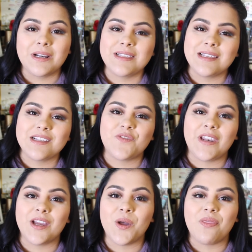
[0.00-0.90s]
want to see this
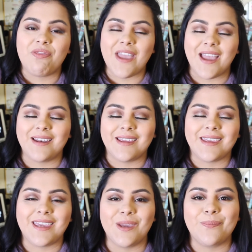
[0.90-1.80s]
video, then
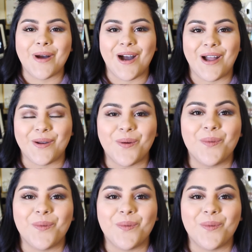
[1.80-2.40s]
keep on